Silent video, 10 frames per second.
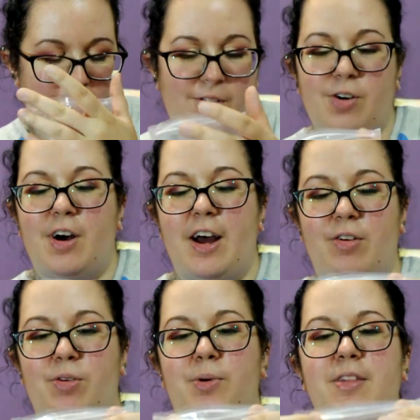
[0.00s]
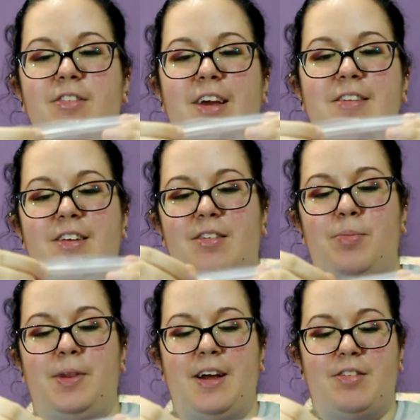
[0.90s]
Oh, I don't know what the scent is,
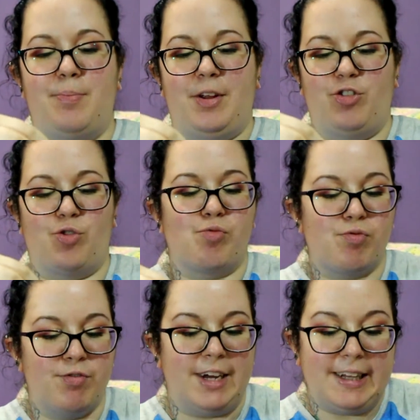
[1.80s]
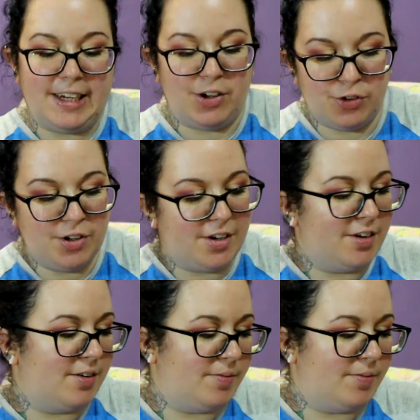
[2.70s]
but that smells really good.